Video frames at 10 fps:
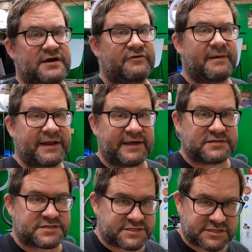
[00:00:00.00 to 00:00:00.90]
Everybody
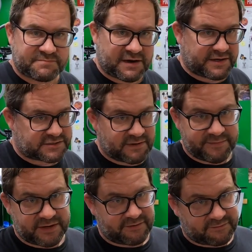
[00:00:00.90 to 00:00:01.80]
else's experience may
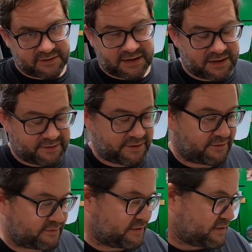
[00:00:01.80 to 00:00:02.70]
be different. I don't
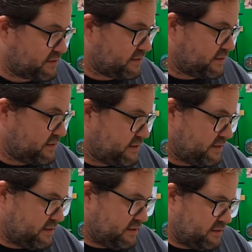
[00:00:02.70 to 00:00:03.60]
know.
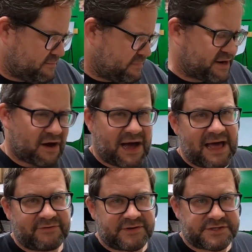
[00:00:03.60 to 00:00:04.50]
But no, I
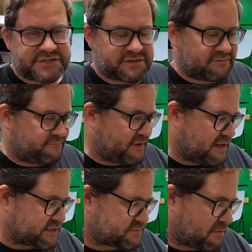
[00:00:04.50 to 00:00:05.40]
haven't used
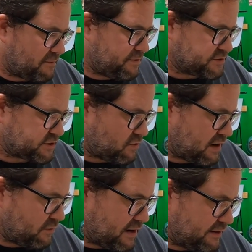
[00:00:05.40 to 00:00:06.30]
uh, SmartPost in
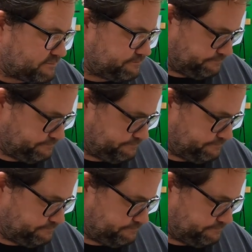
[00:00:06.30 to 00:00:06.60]
quite a while.